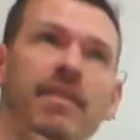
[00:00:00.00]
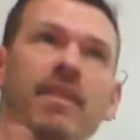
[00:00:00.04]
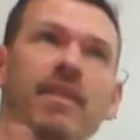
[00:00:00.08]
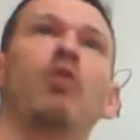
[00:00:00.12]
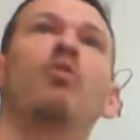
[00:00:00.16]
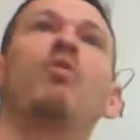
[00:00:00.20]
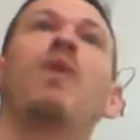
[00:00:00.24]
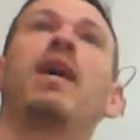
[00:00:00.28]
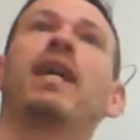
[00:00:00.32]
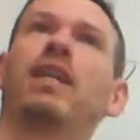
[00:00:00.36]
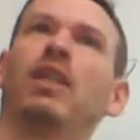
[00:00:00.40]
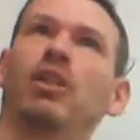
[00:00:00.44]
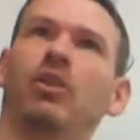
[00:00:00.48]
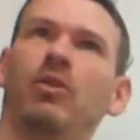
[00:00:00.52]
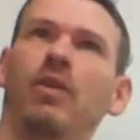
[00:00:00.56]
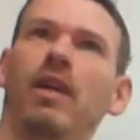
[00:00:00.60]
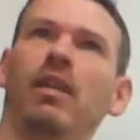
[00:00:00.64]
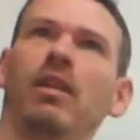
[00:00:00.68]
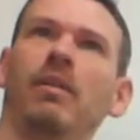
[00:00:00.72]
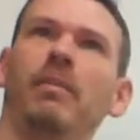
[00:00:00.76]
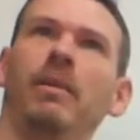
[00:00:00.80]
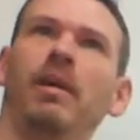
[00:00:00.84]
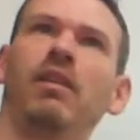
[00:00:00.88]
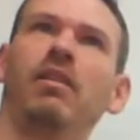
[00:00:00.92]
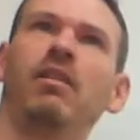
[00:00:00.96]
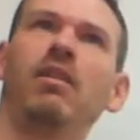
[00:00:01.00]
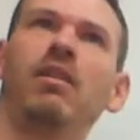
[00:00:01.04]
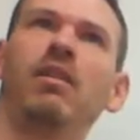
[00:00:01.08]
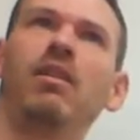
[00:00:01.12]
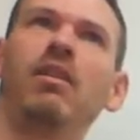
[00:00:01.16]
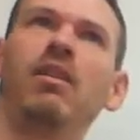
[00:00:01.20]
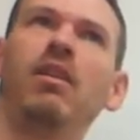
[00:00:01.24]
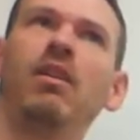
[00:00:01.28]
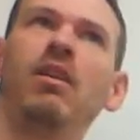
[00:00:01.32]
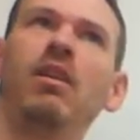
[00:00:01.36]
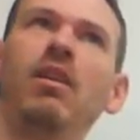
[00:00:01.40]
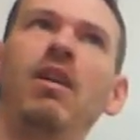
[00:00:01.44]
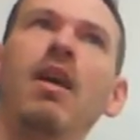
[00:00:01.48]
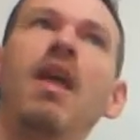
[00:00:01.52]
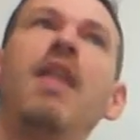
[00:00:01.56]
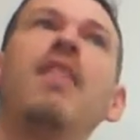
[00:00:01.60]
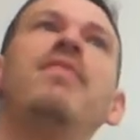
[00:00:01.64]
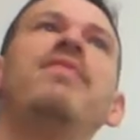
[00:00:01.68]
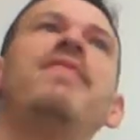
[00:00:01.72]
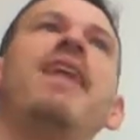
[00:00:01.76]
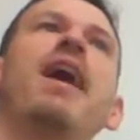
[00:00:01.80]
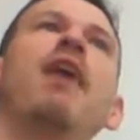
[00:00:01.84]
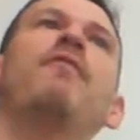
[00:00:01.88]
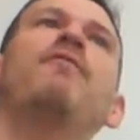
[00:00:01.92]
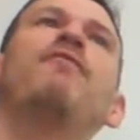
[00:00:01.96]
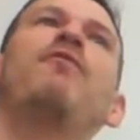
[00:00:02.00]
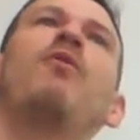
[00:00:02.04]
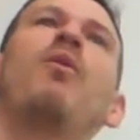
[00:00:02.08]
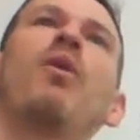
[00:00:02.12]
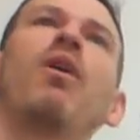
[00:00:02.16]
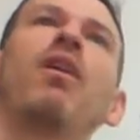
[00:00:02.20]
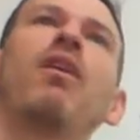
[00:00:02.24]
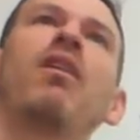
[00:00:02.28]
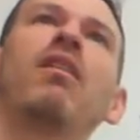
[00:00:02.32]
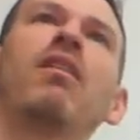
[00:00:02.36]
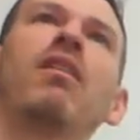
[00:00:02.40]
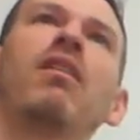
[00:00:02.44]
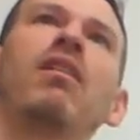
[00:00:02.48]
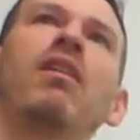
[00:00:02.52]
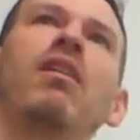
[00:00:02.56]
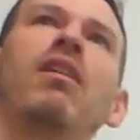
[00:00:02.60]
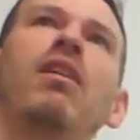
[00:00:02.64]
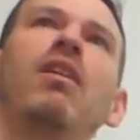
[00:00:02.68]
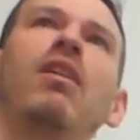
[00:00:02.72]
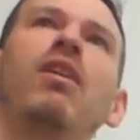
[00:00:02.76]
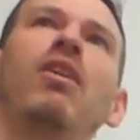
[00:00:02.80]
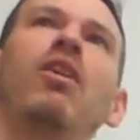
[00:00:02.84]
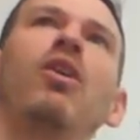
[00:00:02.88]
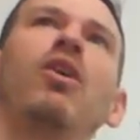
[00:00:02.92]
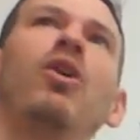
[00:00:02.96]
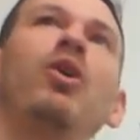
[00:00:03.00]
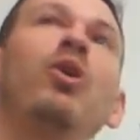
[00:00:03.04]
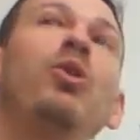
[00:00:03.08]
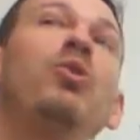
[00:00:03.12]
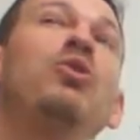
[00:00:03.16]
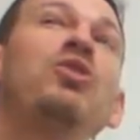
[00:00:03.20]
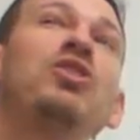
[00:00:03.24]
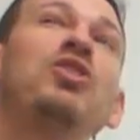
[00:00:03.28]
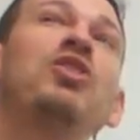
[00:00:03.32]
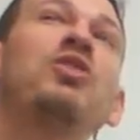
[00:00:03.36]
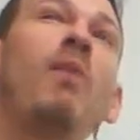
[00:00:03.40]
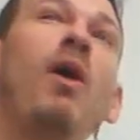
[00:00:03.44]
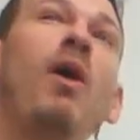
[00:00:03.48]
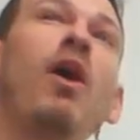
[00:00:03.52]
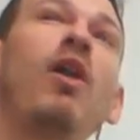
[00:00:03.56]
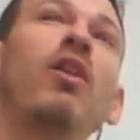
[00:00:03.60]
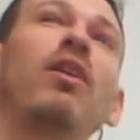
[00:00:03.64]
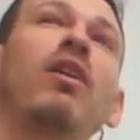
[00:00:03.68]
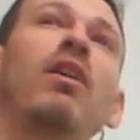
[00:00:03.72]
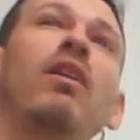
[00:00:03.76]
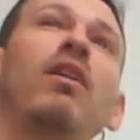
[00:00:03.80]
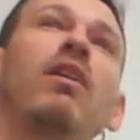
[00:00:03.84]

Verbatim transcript: their regular element. Therefore, who's smaller?